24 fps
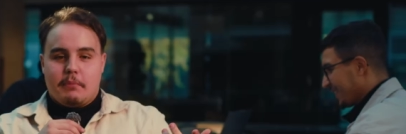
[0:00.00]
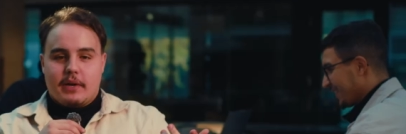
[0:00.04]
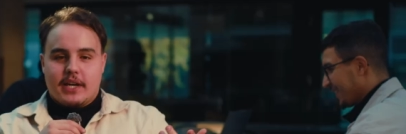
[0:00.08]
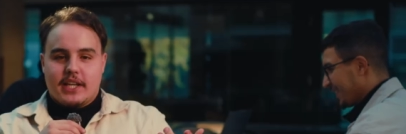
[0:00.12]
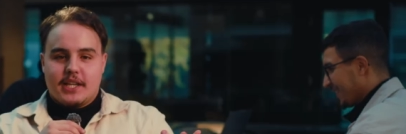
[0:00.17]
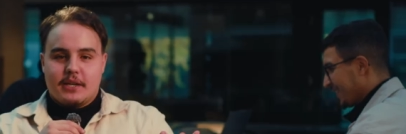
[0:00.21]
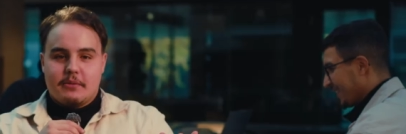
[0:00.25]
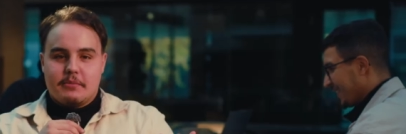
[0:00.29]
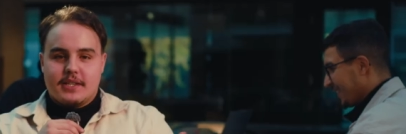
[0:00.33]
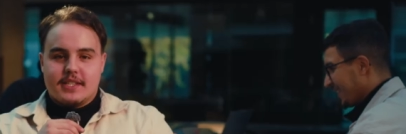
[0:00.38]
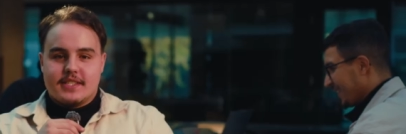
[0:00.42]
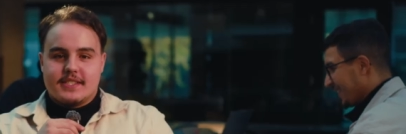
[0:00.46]
Speaker 1: My
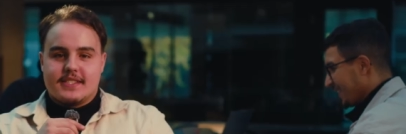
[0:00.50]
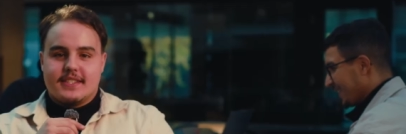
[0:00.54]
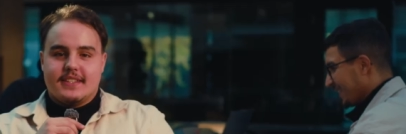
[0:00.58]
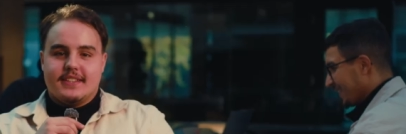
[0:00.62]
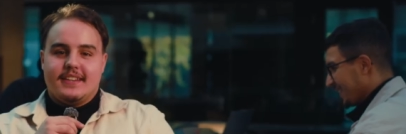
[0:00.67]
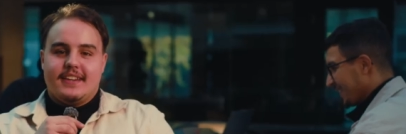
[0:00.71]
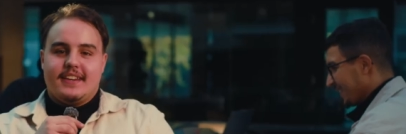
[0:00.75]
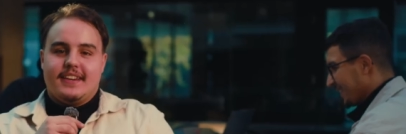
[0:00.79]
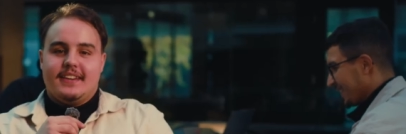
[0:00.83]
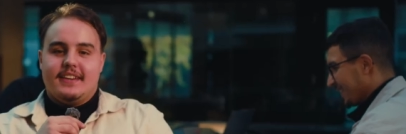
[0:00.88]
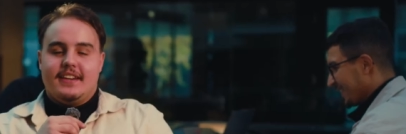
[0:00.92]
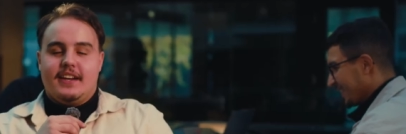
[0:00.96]
name is
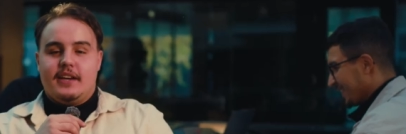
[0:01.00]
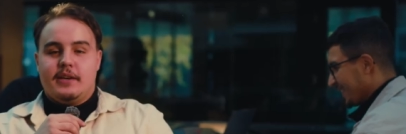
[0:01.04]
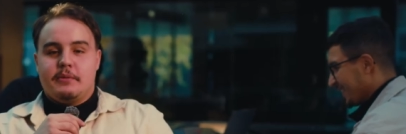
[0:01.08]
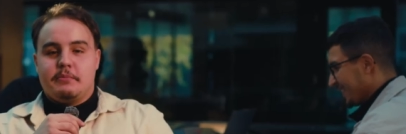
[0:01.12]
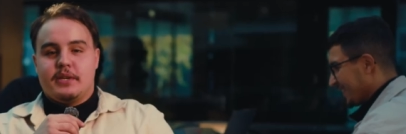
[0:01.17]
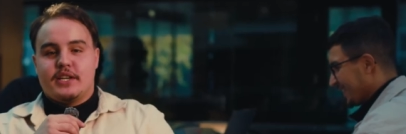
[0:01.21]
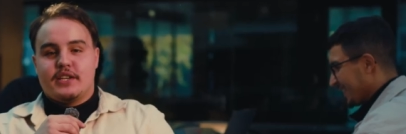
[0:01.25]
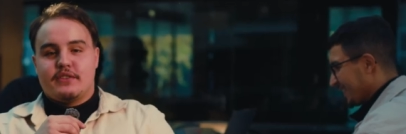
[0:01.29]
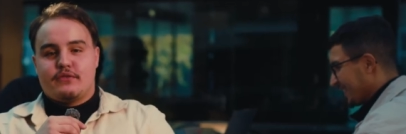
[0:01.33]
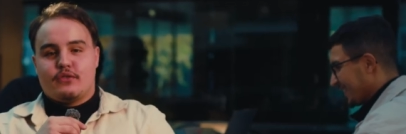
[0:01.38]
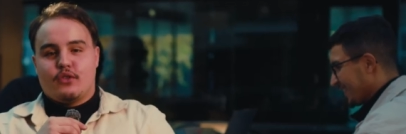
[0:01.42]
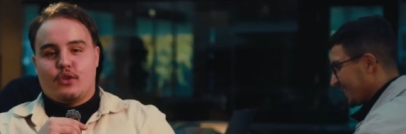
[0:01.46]

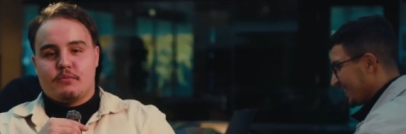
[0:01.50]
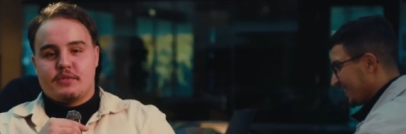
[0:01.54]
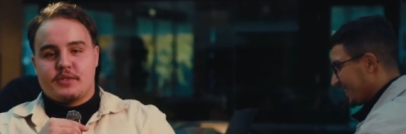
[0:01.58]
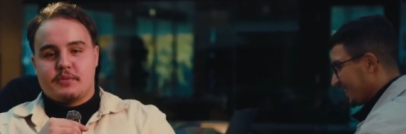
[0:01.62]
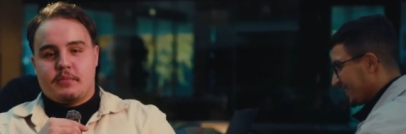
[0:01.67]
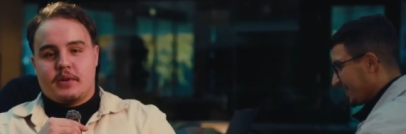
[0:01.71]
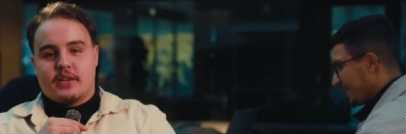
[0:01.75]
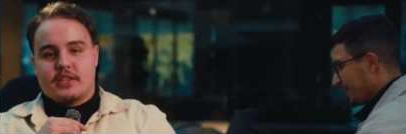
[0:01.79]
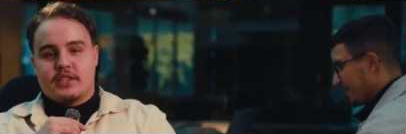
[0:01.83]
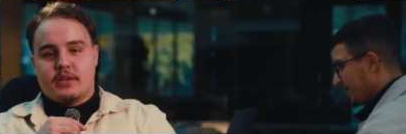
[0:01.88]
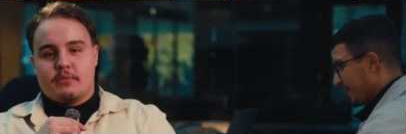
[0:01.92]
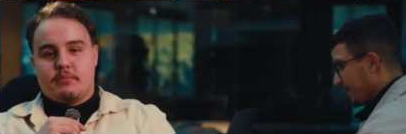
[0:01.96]
Emir from
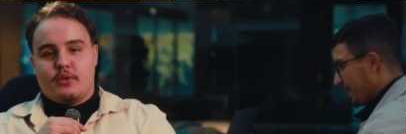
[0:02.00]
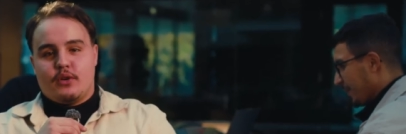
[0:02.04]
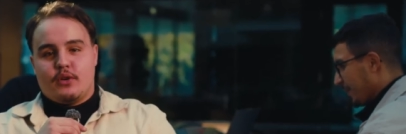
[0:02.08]
Sparta